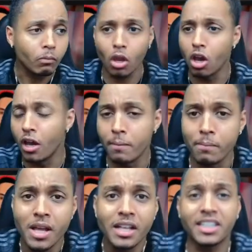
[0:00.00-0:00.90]
to
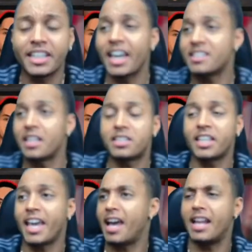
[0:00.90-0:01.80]

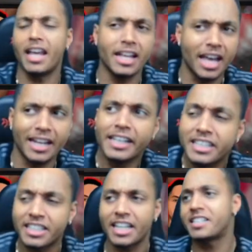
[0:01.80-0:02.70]
get at
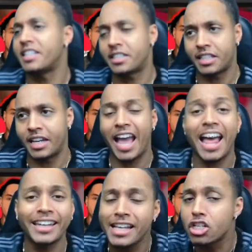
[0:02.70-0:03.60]
least an assist today, at
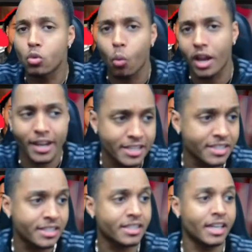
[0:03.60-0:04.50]
least one
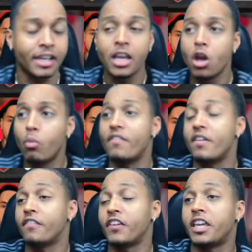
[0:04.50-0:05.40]
assist today with
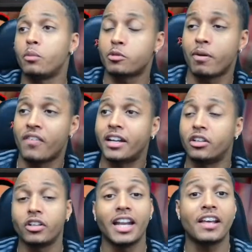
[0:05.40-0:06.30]
everything he was providing
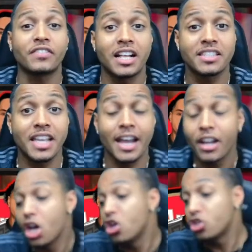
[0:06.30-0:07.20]
on the left-hand side.
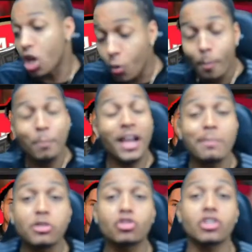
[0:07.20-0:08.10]
So big
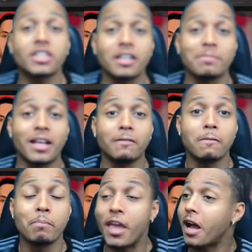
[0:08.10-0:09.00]
up to Trossard, man.
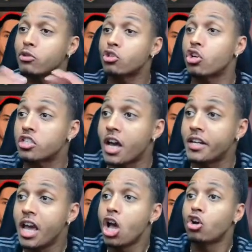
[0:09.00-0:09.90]
Big up to
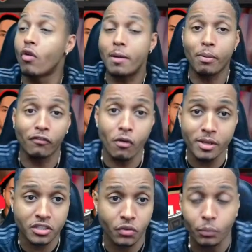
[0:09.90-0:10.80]
Trossard. Great
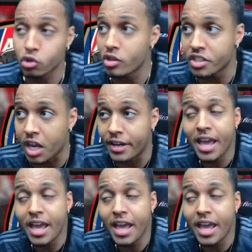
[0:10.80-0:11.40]
performance from Trossard.